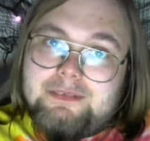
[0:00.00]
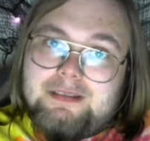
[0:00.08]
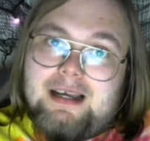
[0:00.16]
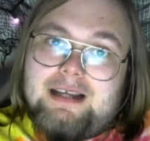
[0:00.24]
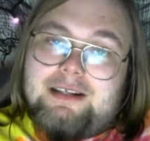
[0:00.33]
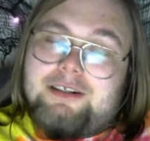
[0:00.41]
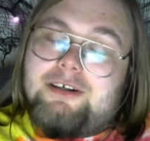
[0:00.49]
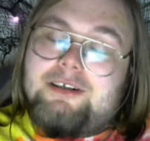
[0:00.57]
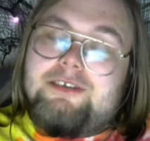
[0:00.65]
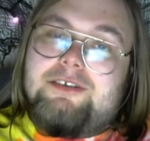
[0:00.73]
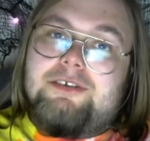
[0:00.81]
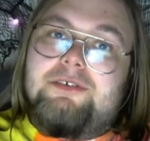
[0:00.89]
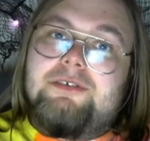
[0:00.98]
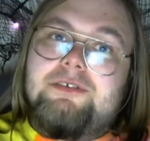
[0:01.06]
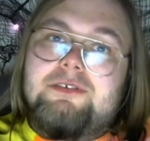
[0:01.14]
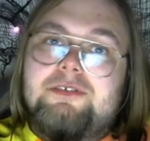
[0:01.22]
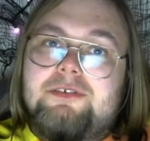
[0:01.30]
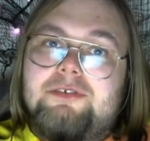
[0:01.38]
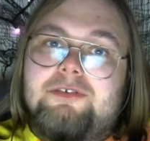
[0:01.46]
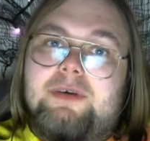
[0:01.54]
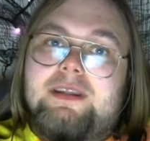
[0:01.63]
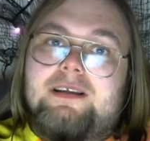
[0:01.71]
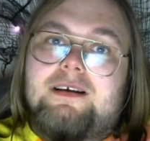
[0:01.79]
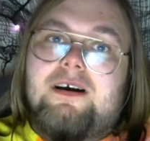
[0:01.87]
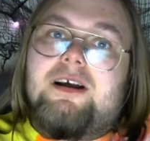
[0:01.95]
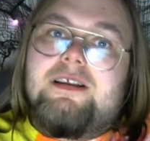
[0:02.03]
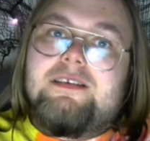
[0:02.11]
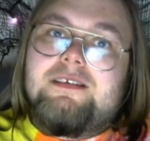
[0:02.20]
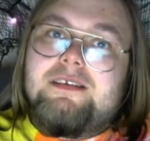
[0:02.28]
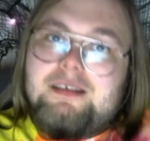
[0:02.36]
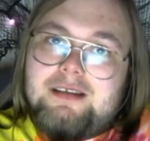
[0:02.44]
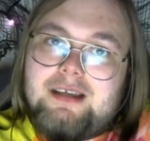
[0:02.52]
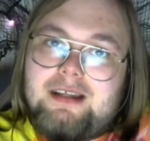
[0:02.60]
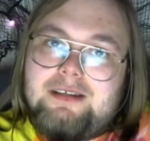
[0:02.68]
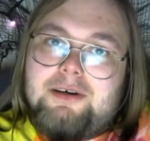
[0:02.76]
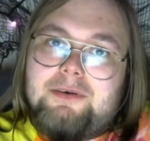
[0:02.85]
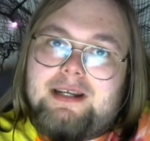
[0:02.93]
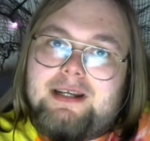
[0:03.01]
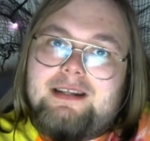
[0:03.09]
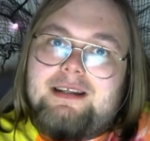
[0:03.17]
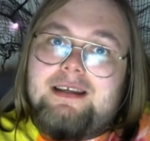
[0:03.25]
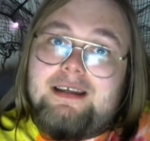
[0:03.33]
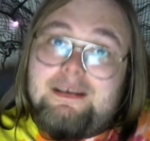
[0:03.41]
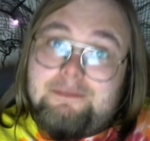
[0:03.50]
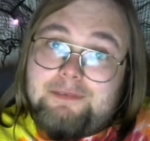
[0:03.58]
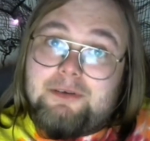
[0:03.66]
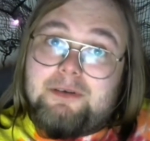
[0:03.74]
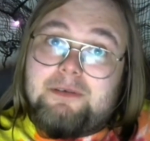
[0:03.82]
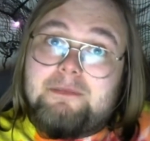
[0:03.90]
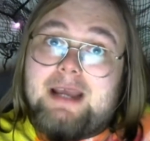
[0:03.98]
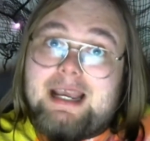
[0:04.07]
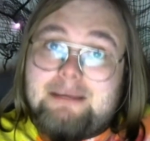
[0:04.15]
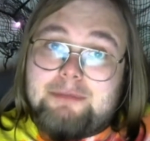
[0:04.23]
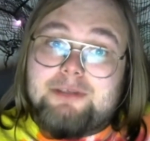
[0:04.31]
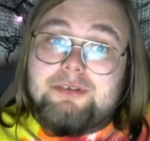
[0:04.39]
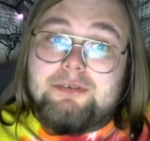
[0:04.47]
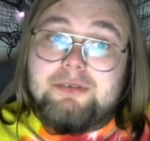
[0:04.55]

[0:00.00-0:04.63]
I encourage you to join the cause and donate if you're able to.